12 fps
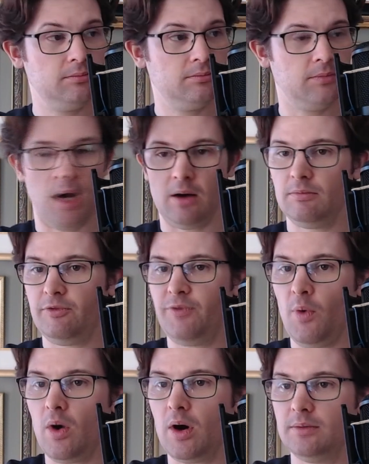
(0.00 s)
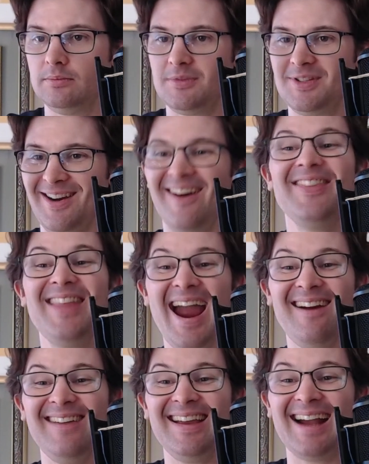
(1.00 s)
No, 40. There
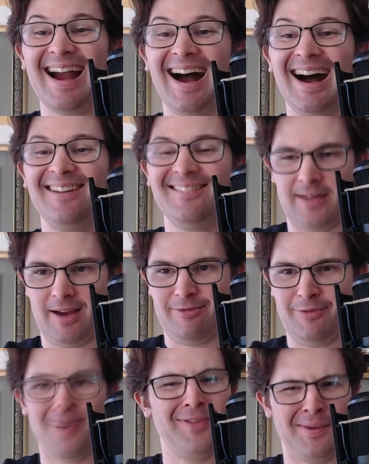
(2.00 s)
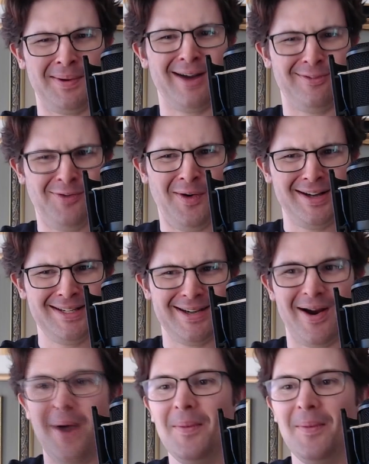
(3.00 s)
we go. Yeah, 4. There we go. 40.